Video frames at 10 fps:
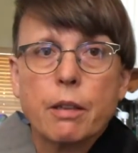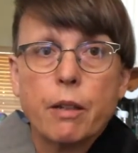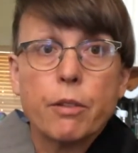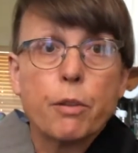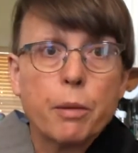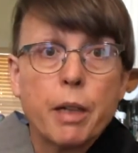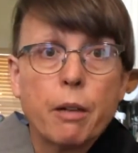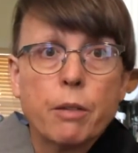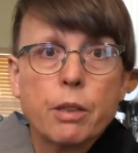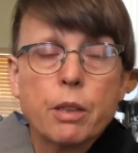3
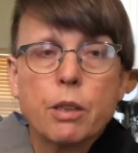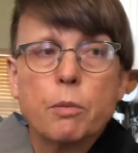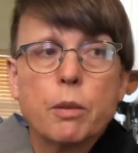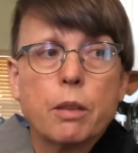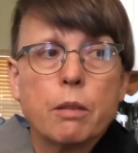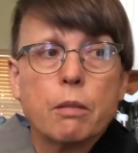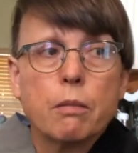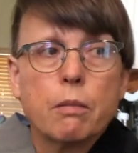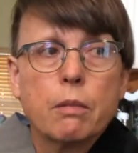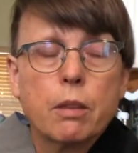hours, because with the
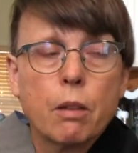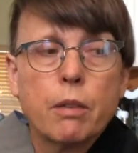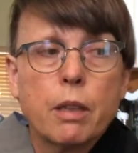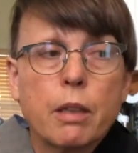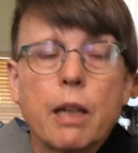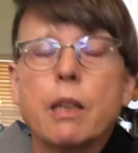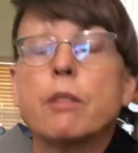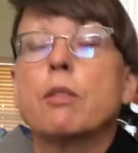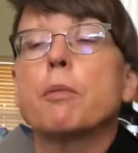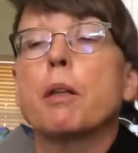codeine, I had to have
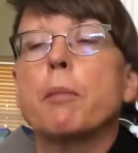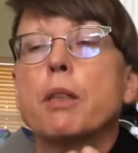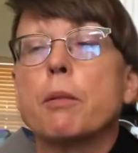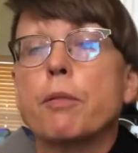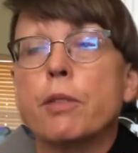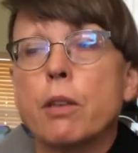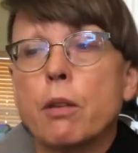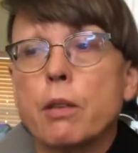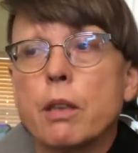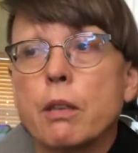something on my stomach for the
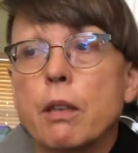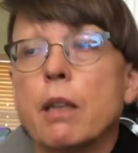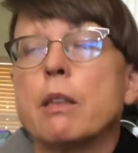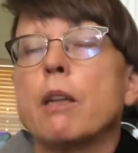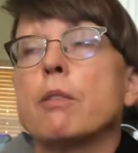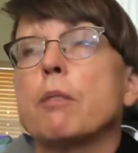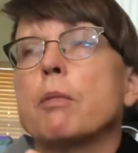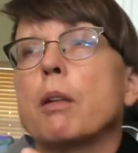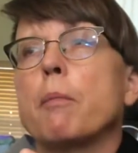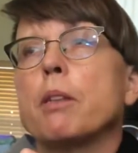codeine, had to have something
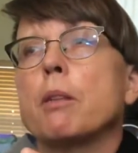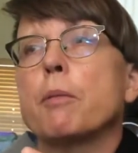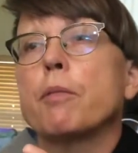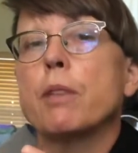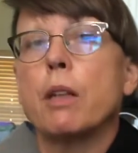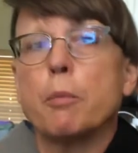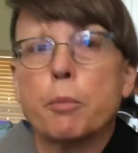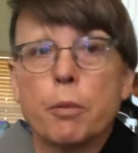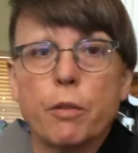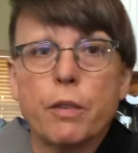on my stomach for the
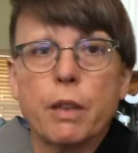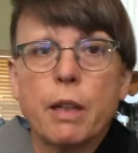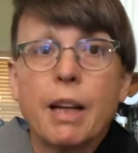ibuprofen.